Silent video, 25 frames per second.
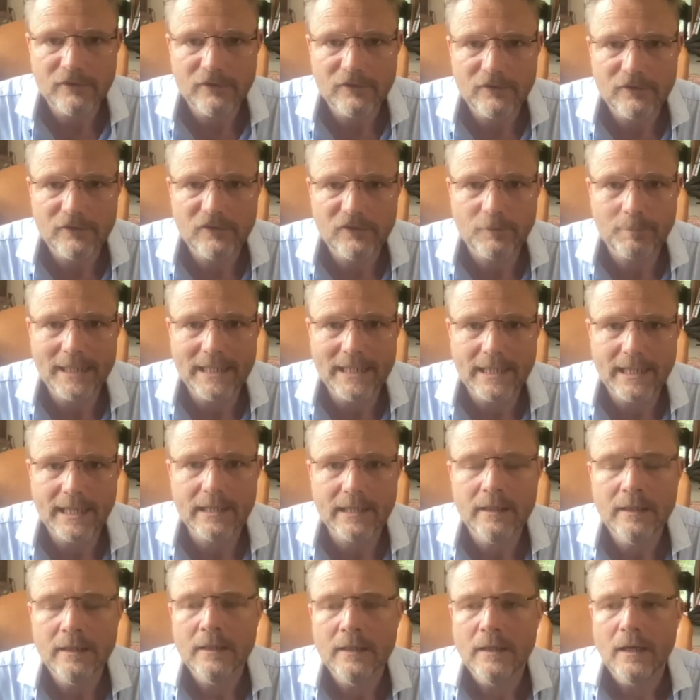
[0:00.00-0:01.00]
um,
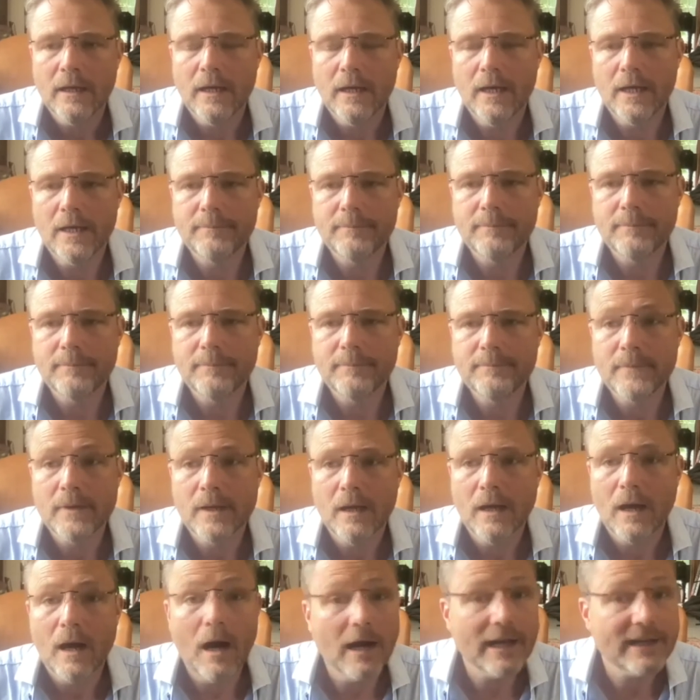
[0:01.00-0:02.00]
I did.
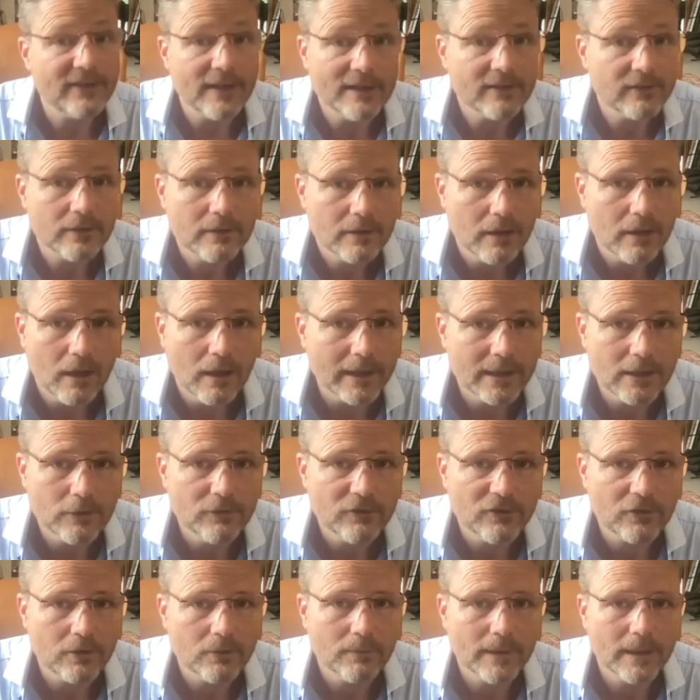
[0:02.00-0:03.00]
I used to when I
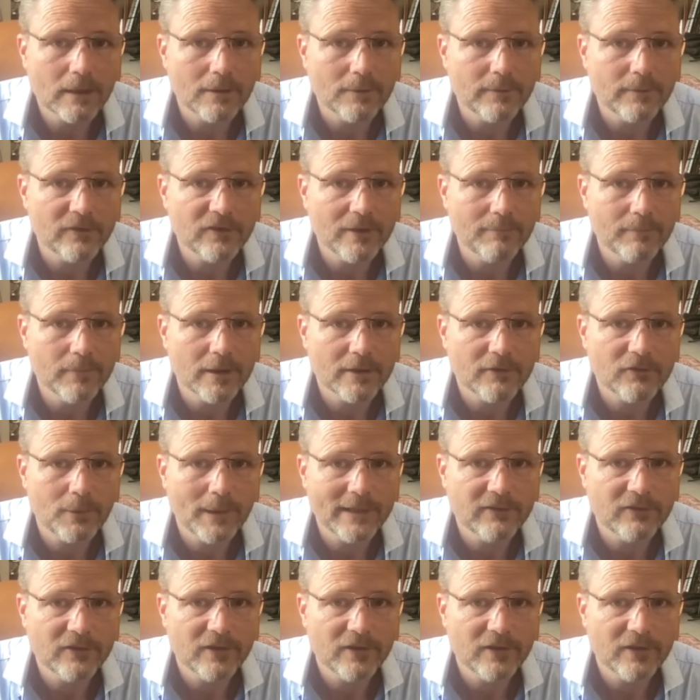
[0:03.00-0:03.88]
was in my 20s.